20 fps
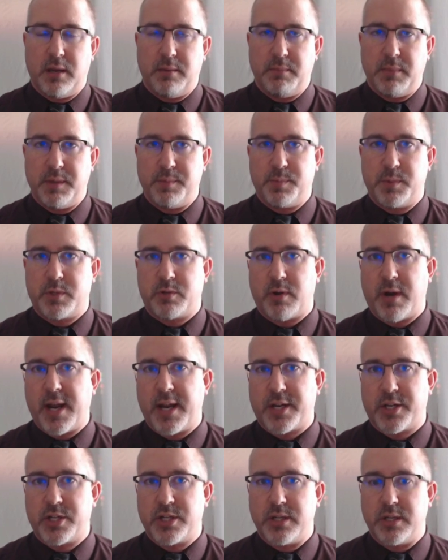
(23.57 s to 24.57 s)

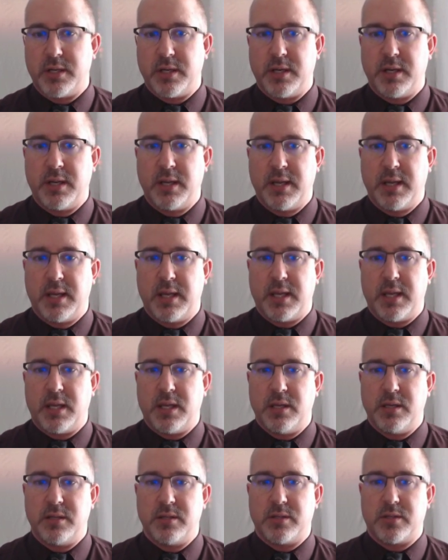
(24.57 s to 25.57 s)
Abstraction
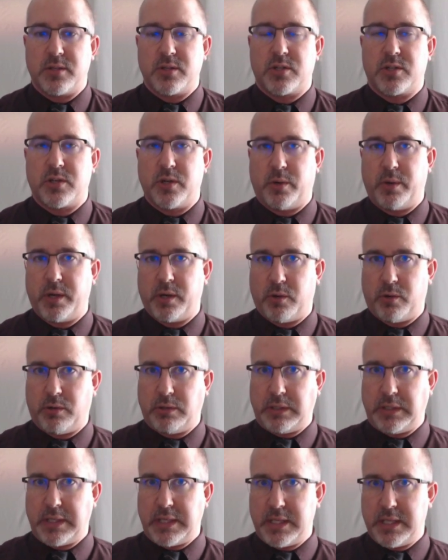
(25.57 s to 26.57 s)
is showing
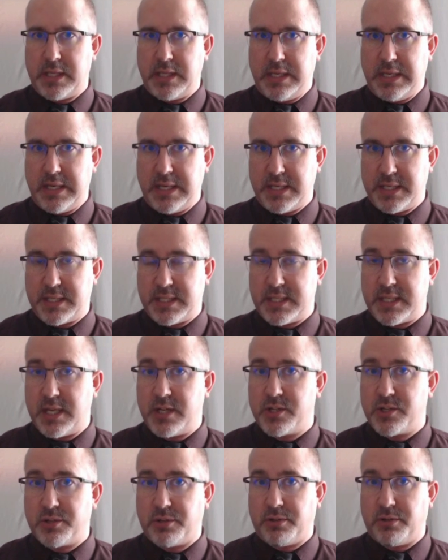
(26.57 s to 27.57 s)
only the
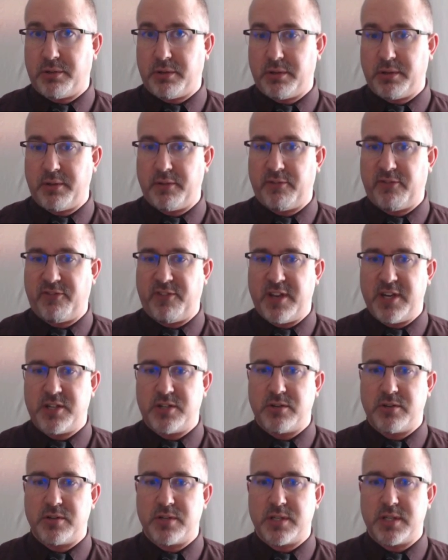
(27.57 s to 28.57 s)
essential
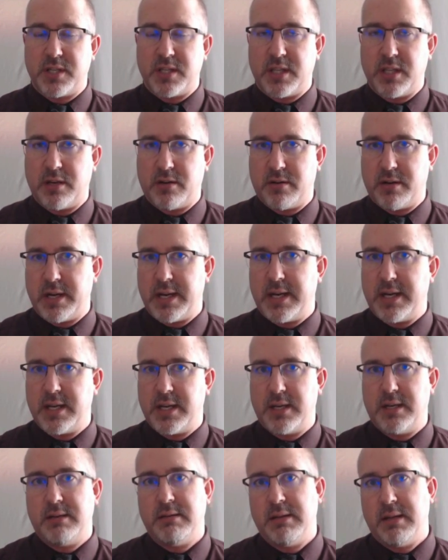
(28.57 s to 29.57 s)
features that are
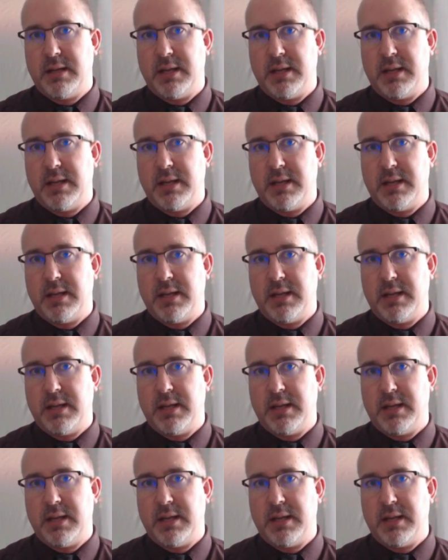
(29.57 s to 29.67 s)
needed